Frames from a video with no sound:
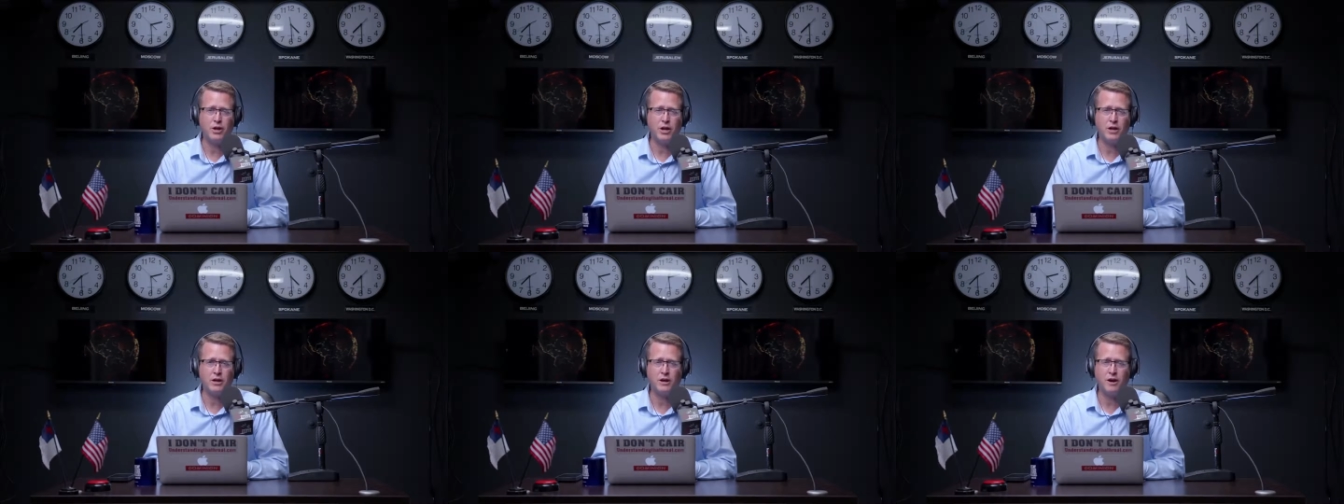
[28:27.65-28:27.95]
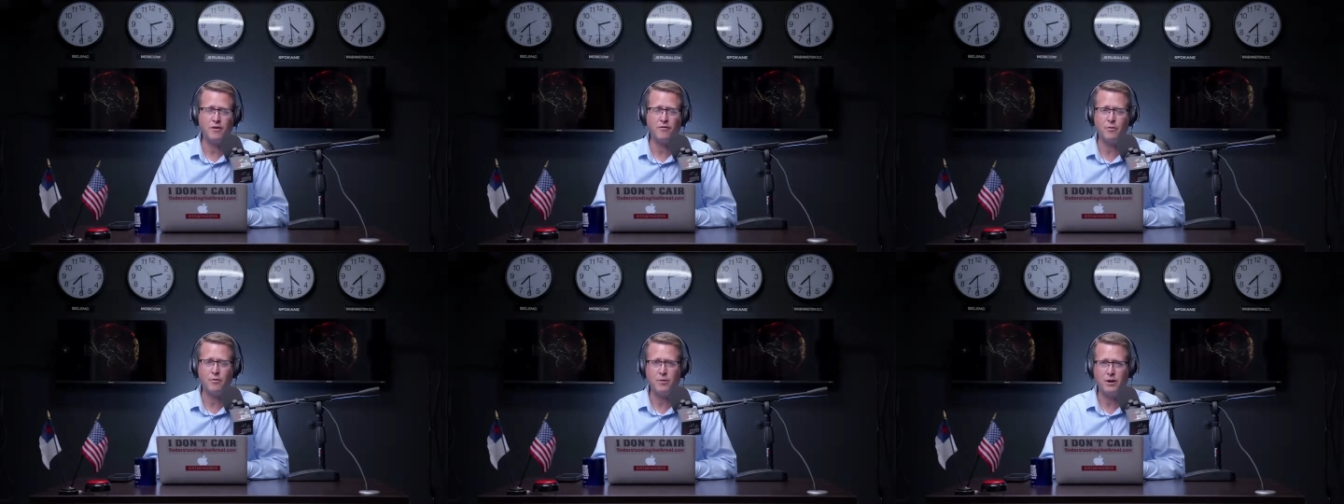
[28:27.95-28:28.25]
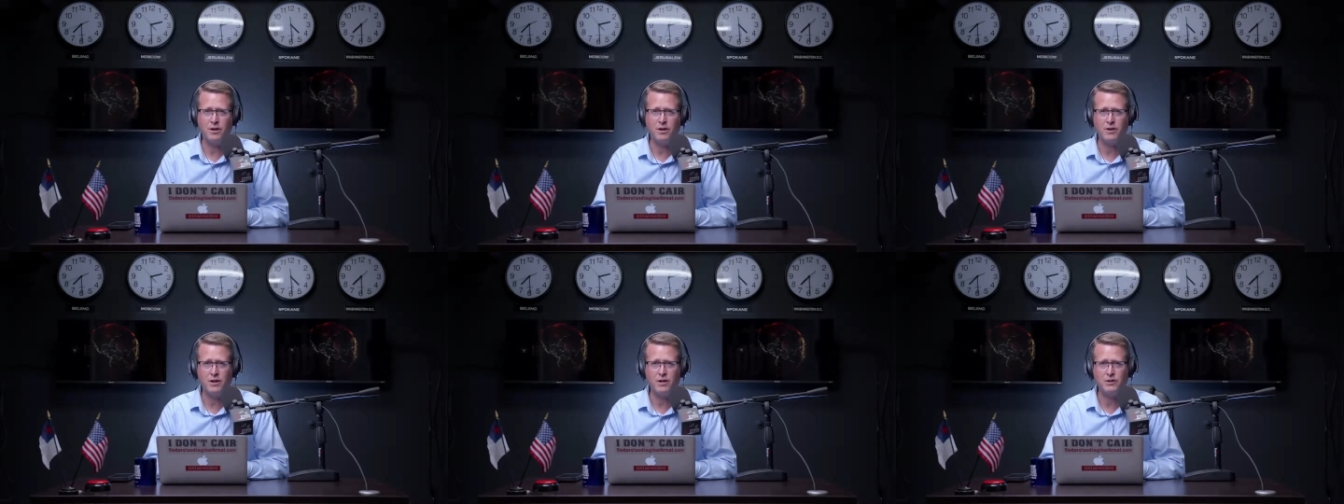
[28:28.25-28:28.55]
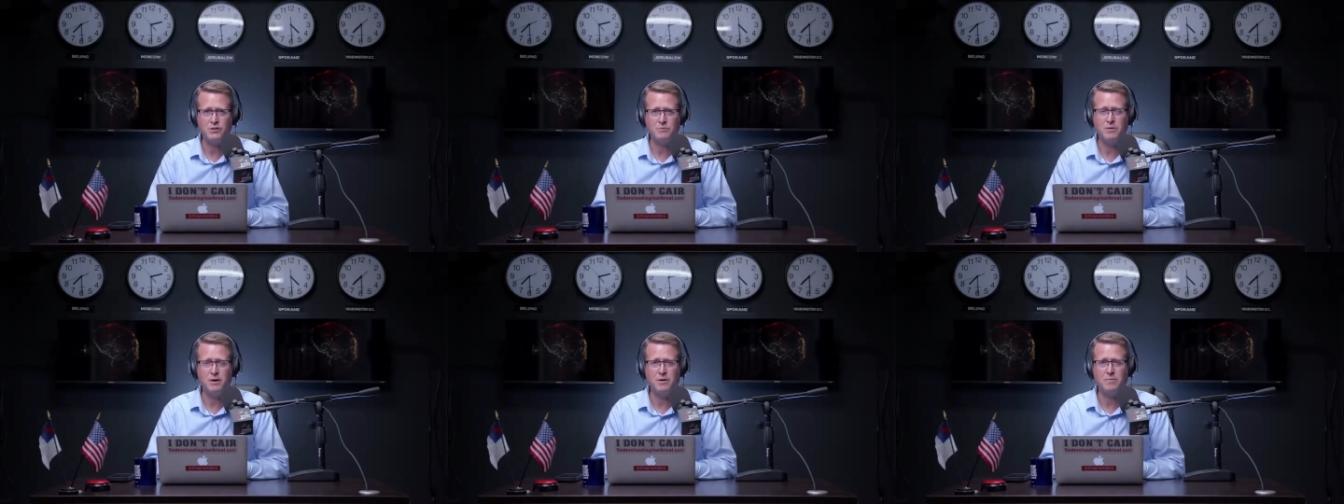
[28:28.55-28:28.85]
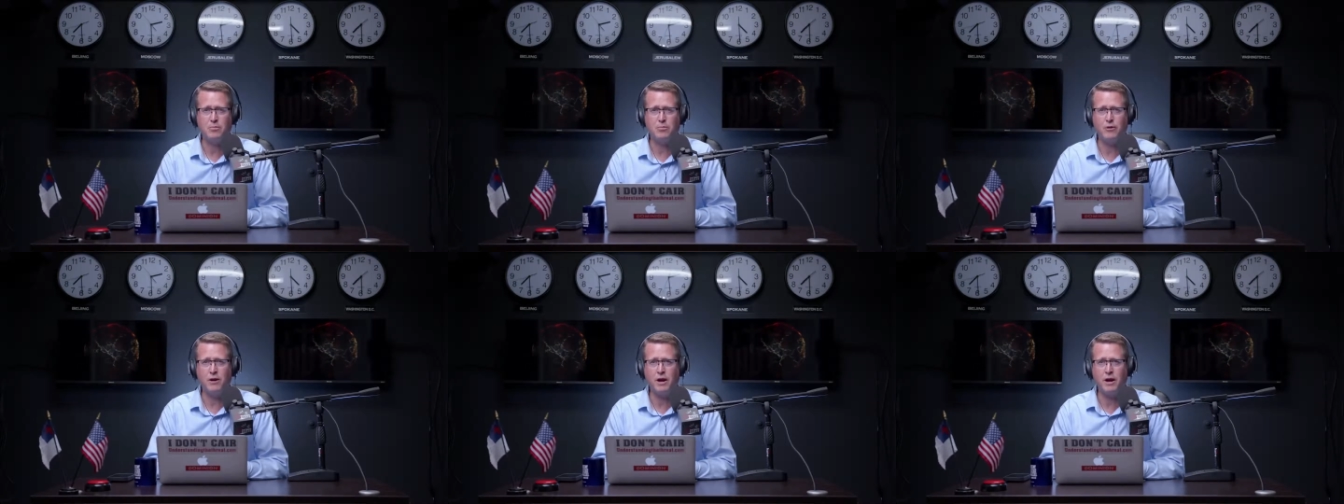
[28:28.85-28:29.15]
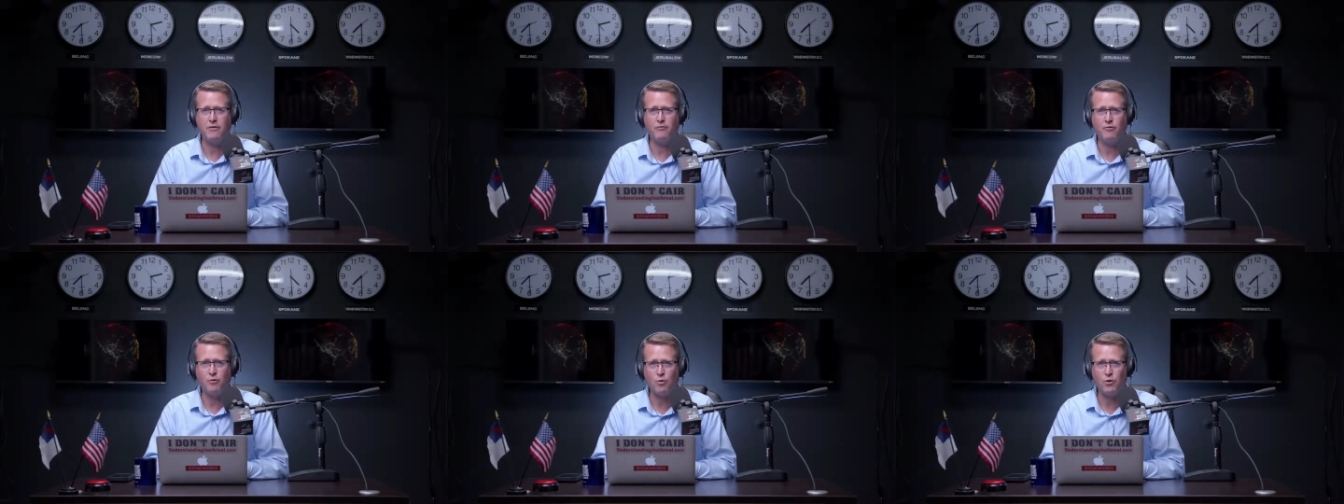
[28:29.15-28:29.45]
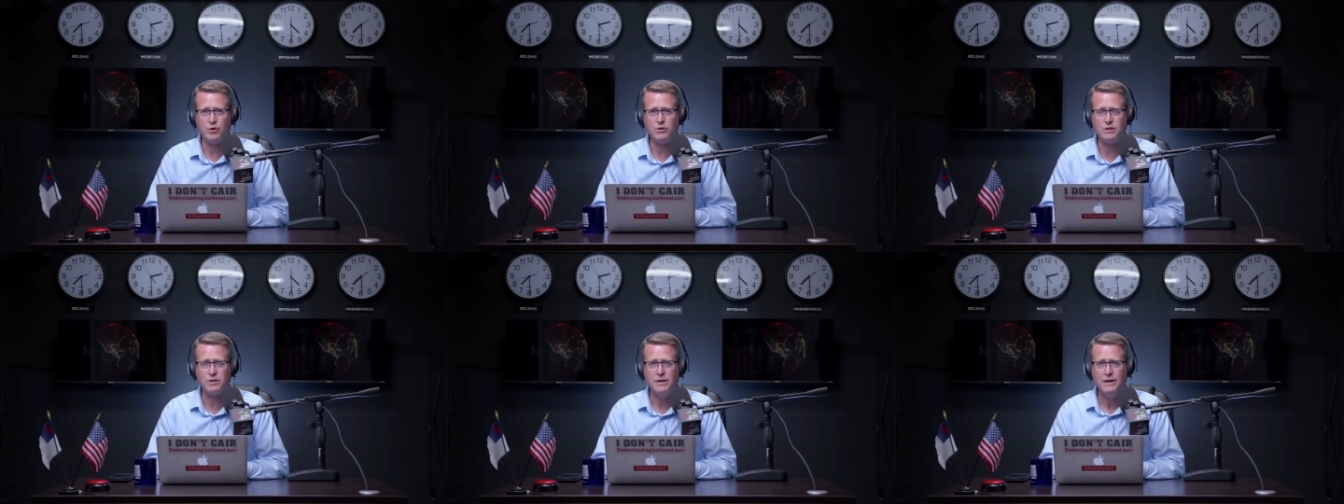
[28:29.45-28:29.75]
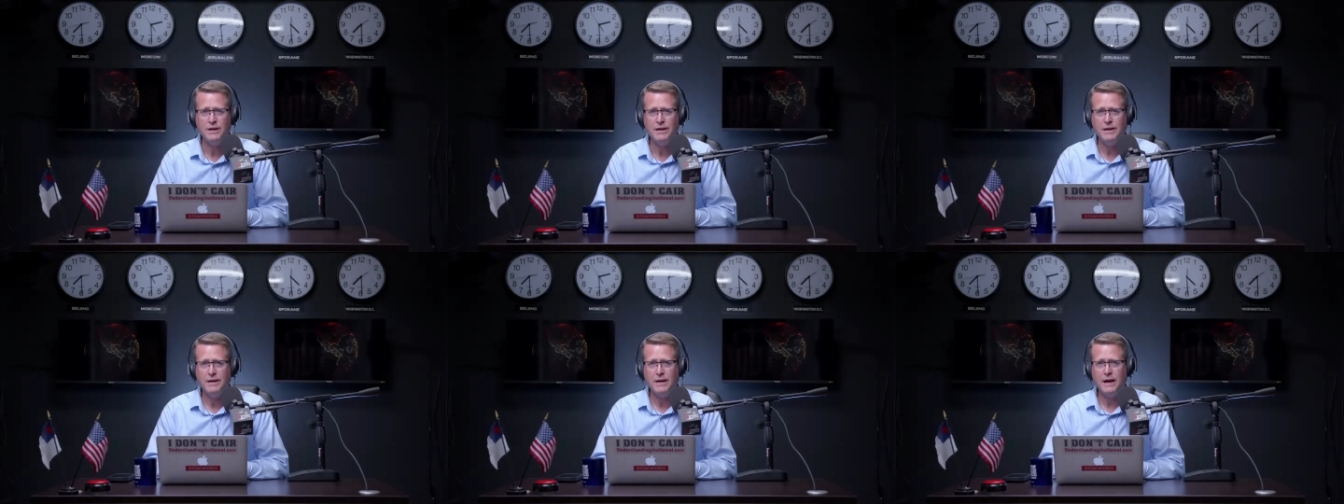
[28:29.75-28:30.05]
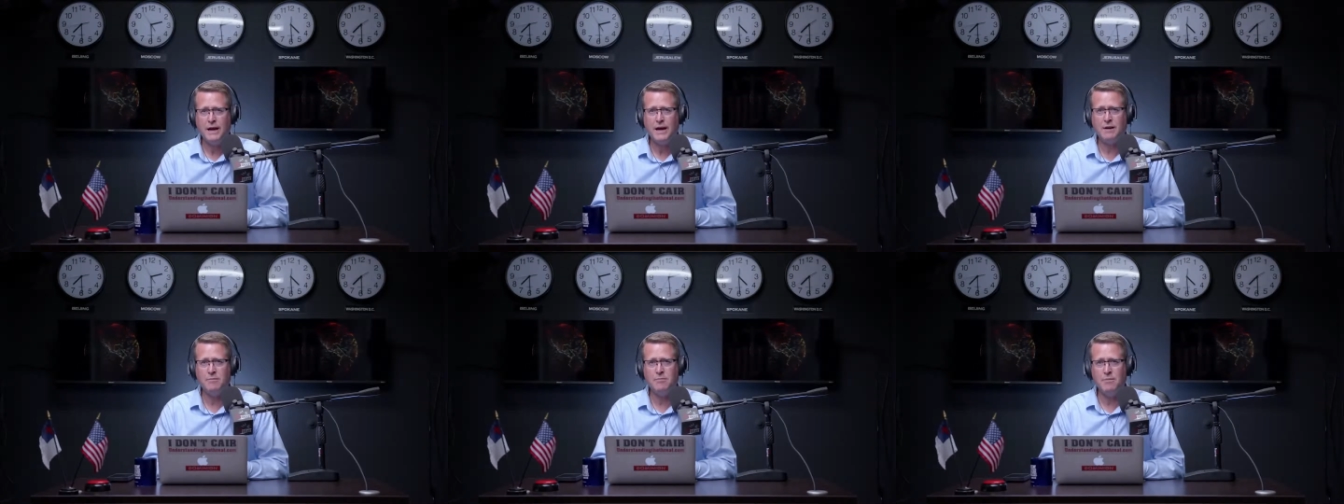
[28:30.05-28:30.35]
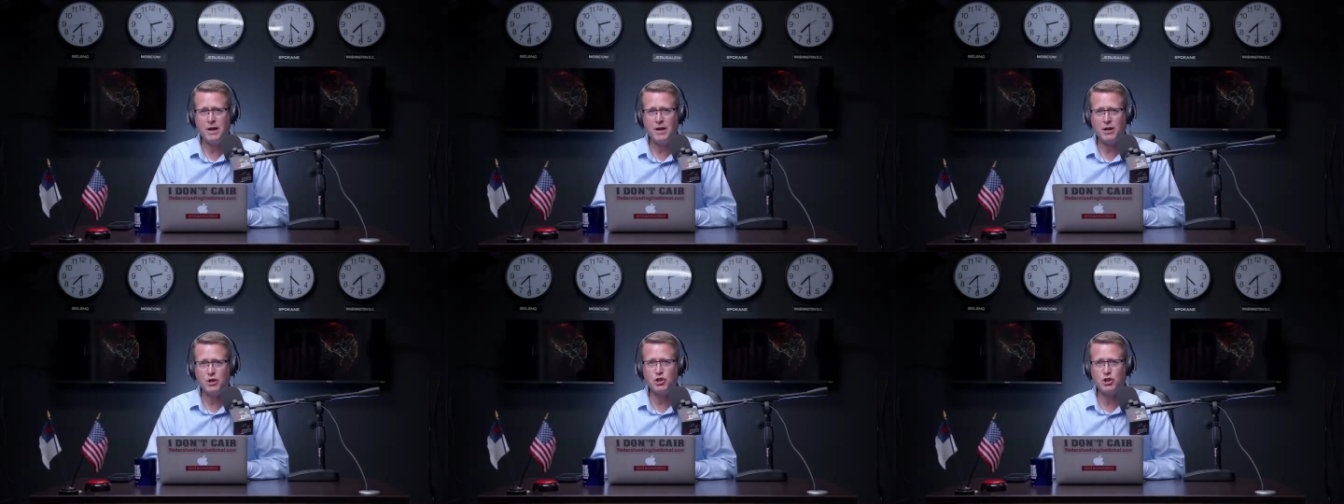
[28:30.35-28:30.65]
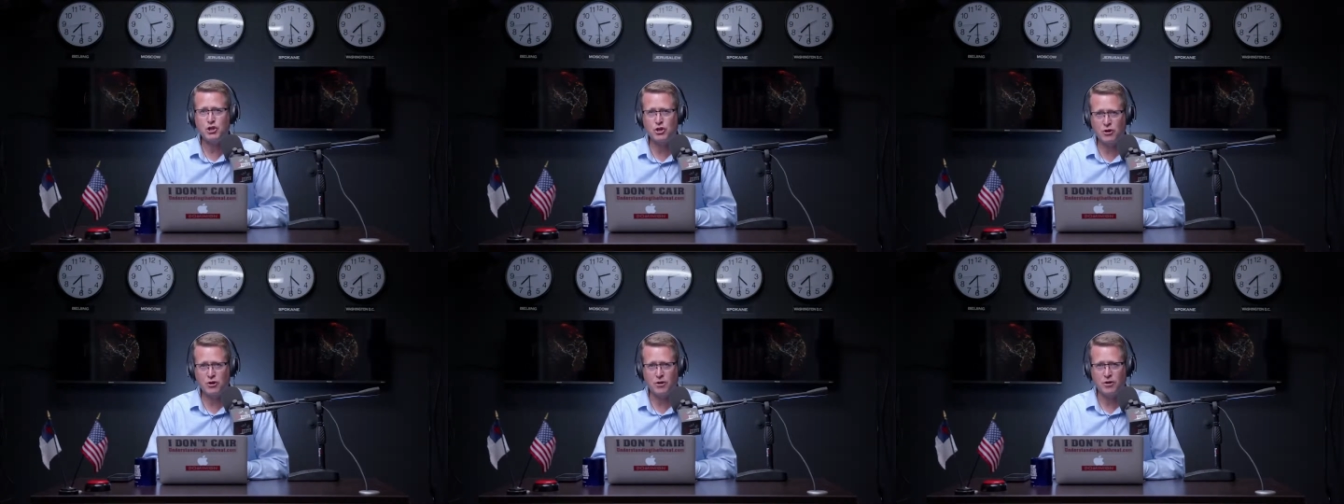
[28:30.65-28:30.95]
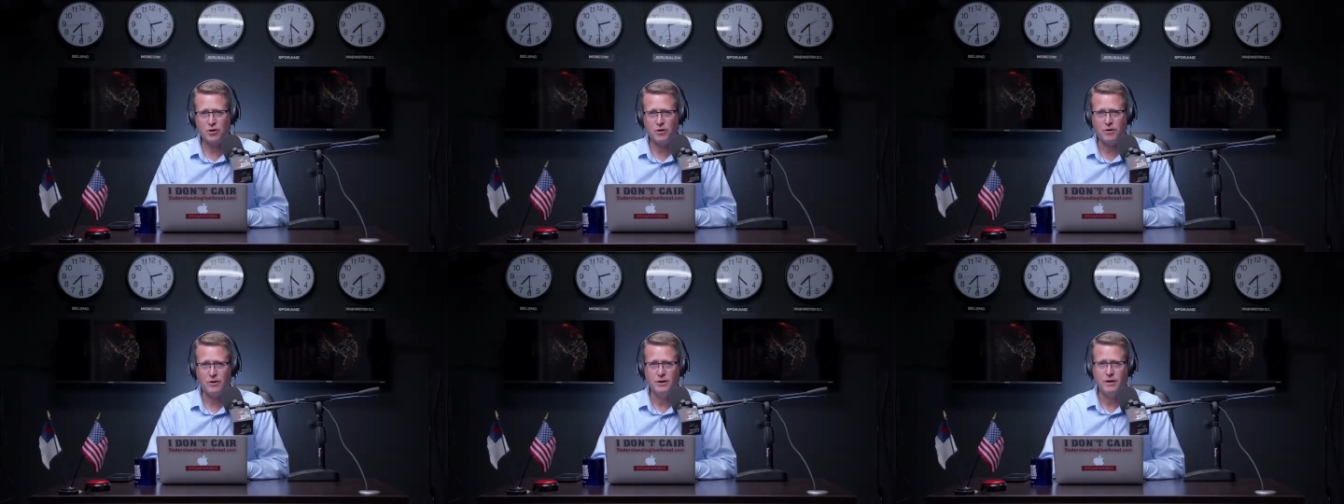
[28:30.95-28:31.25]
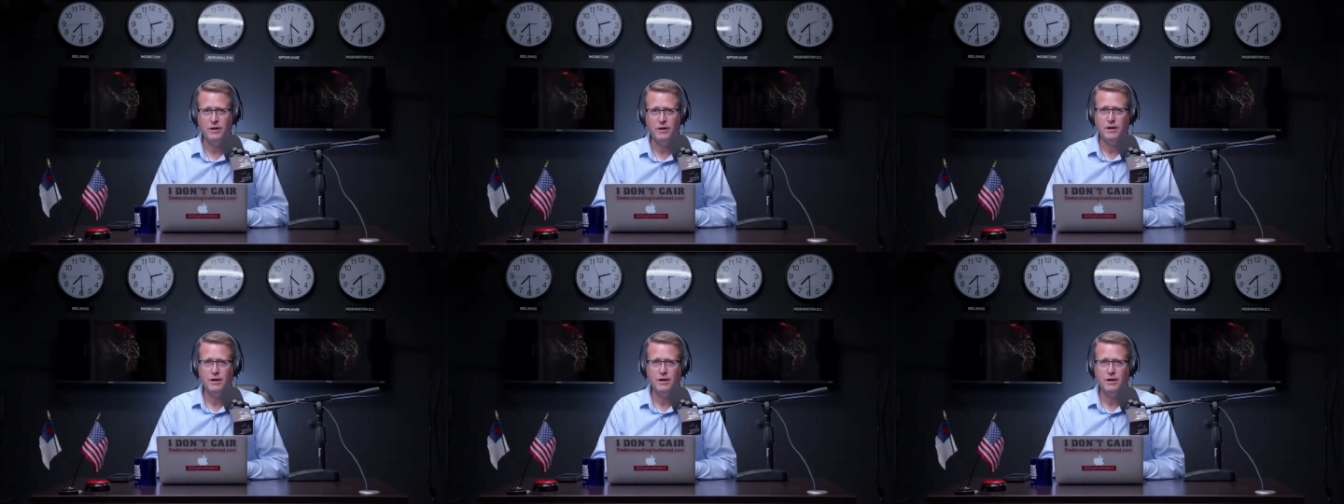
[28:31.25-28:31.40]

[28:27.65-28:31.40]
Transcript: Thank you to everybody that has been praying for us. And make sure